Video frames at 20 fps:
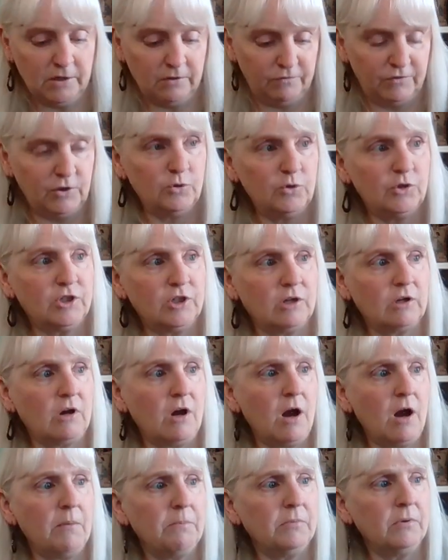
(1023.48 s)
used a
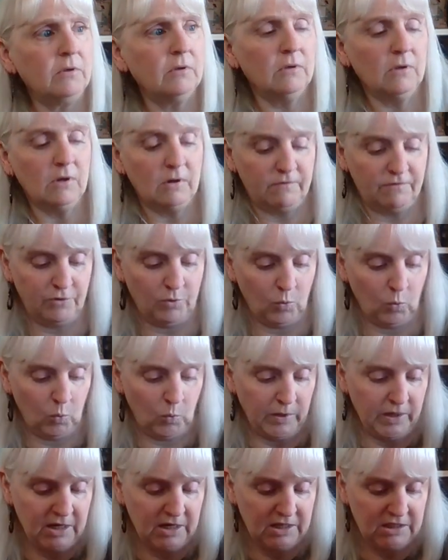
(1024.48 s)
couple of the
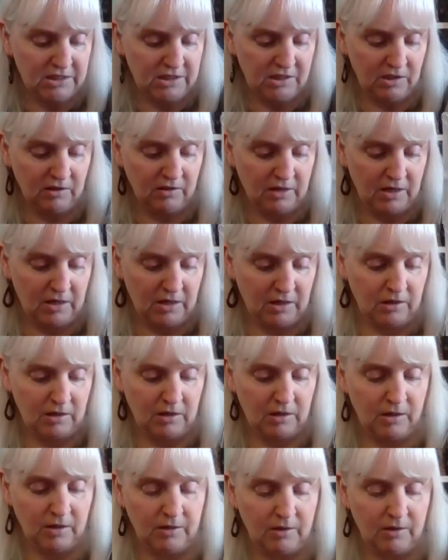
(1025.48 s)
weeks, and then